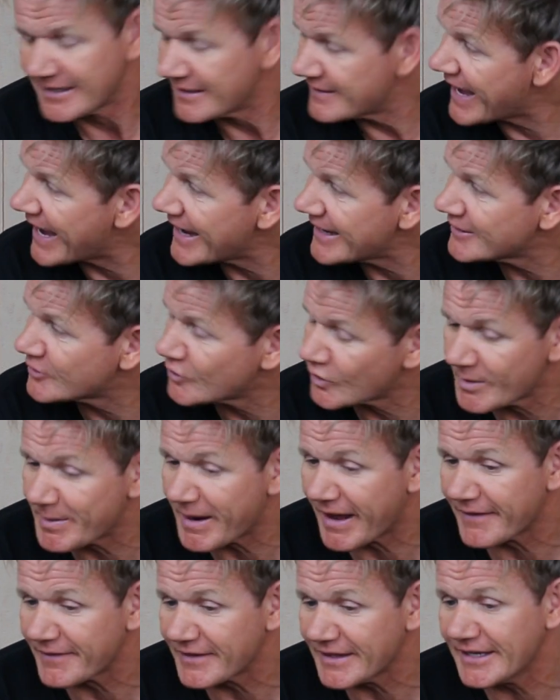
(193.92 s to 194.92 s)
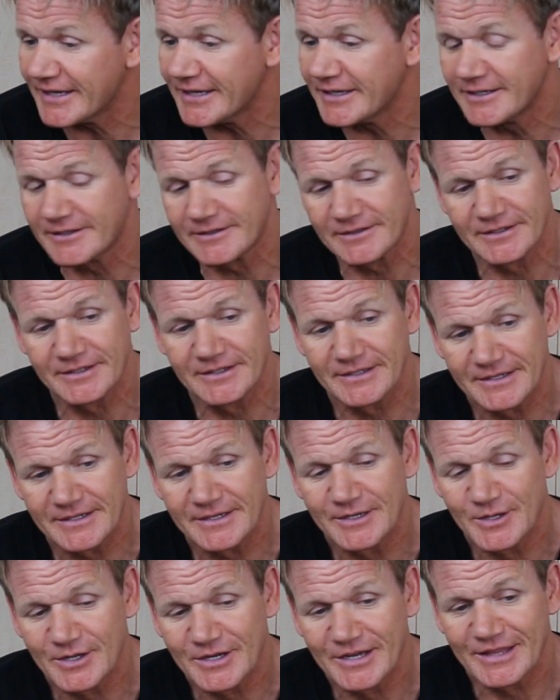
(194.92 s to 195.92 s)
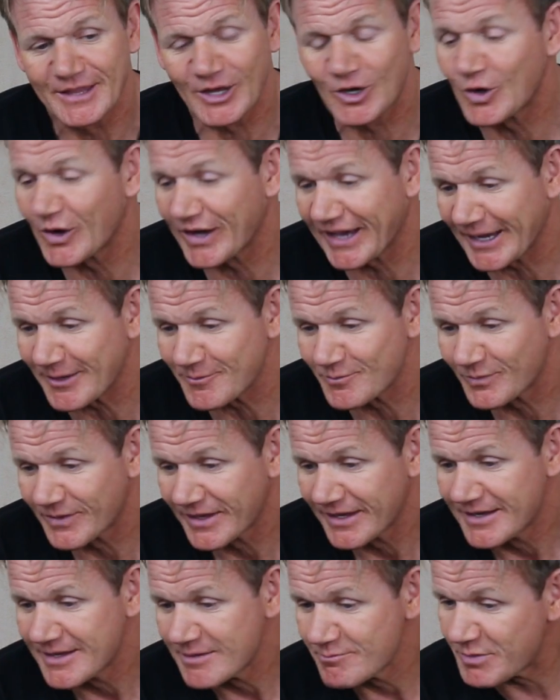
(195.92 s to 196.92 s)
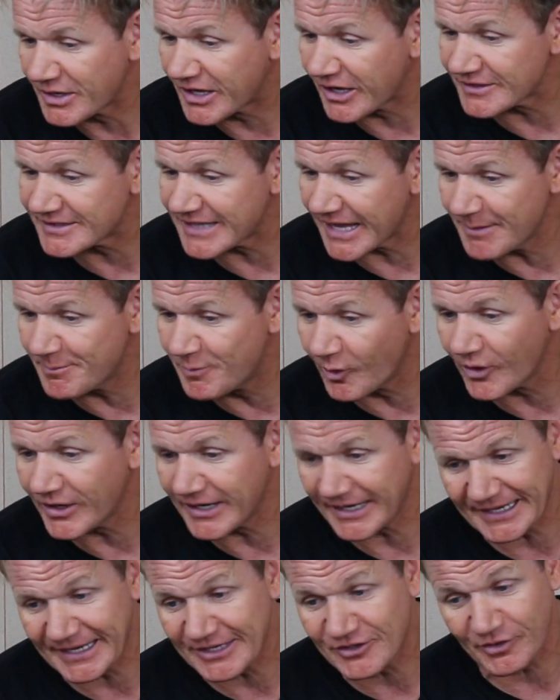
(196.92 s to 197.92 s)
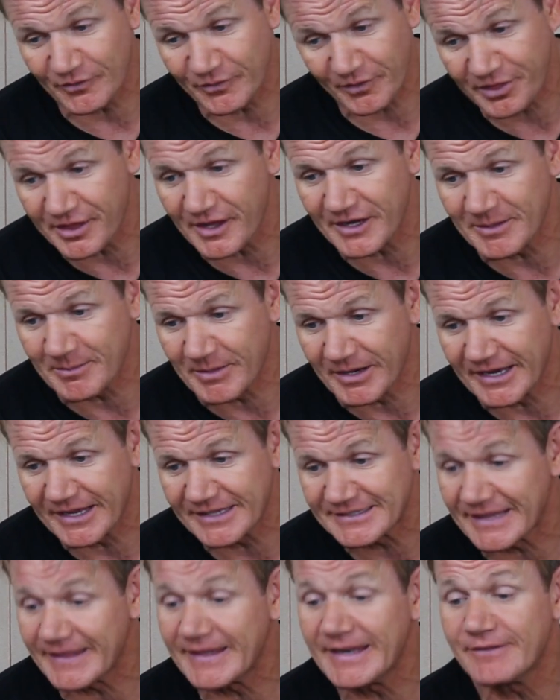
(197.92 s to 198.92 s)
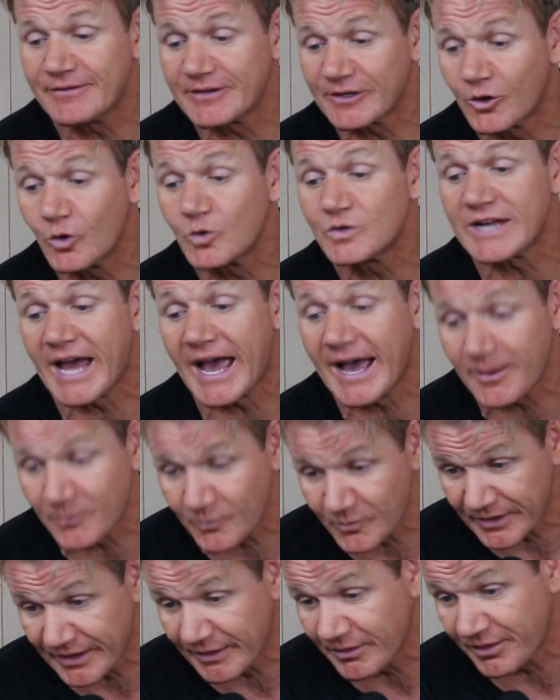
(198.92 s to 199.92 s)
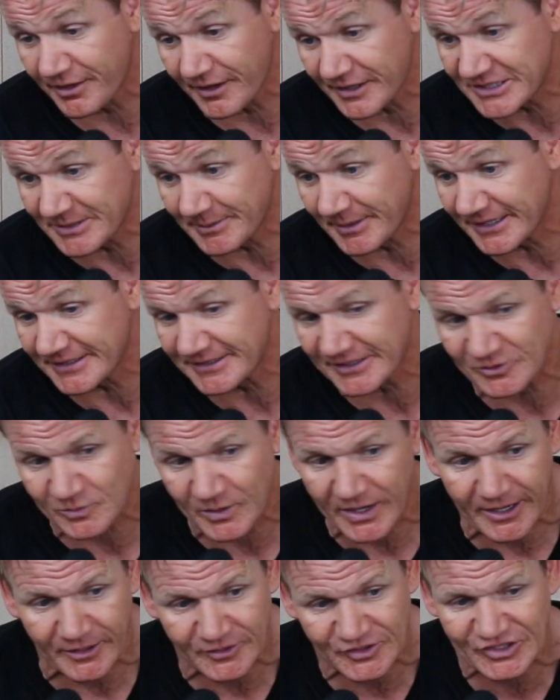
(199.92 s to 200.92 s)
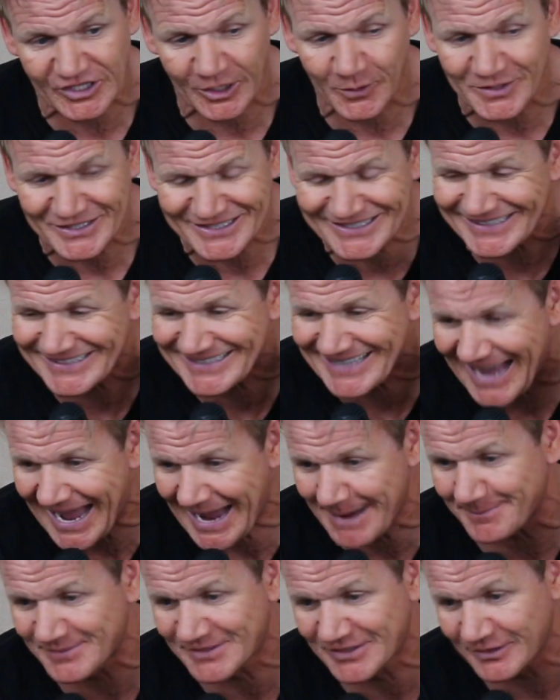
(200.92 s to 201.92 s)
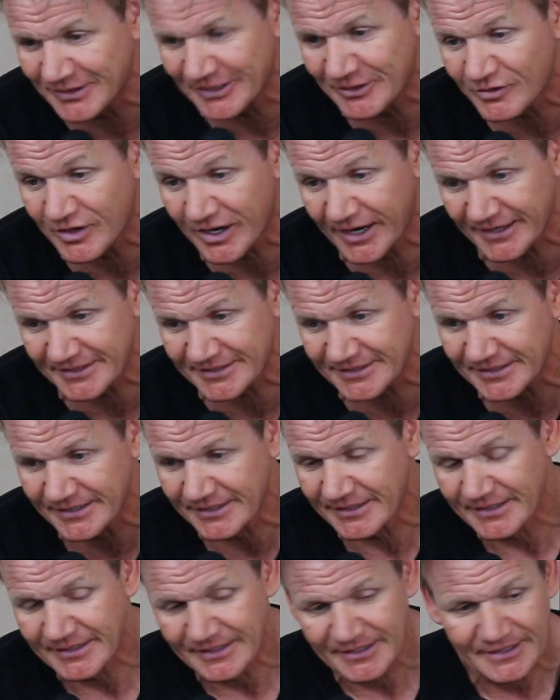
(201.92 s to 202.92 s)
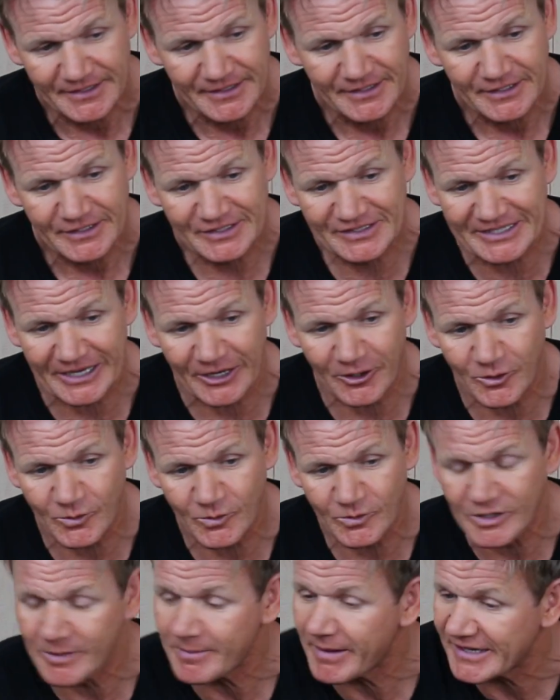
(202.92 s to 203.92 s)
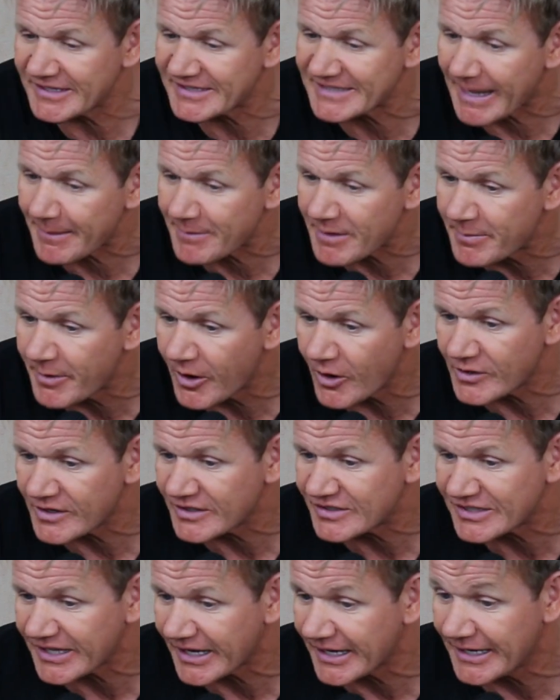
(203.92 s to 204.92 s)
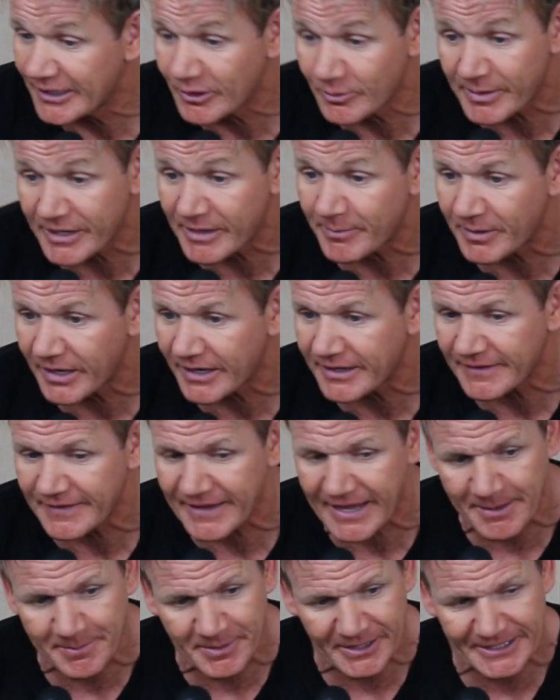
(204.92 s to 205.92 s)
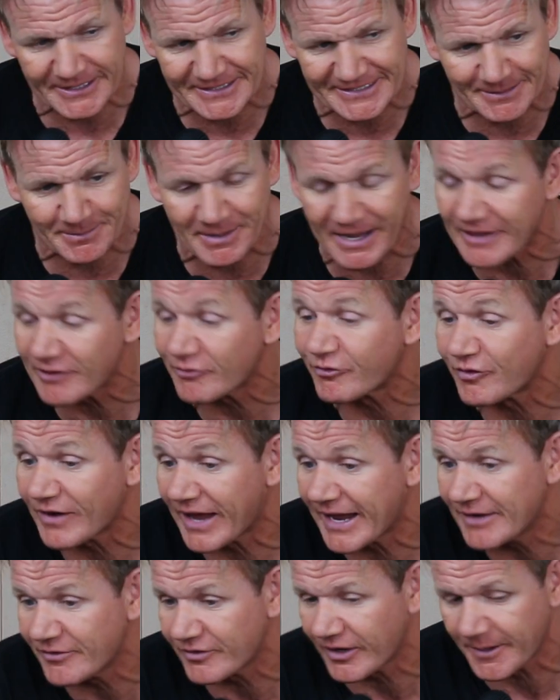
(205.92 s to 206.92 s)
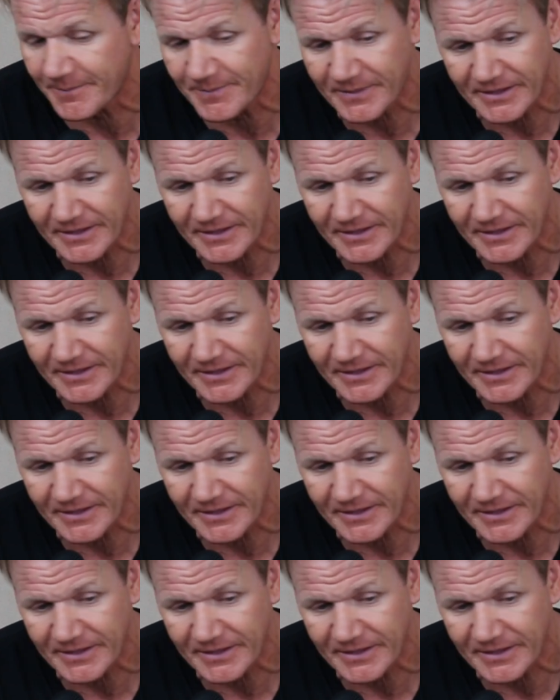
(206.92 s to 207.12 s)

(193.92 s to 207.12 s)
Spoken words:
That is all about the cooking, because they boil it literally for 30 minutes and leave it cool down for 30 minutes as well. So it's just absolutely right. So you may snap the bone and see a little bit of blood in there, but it's about the flavour.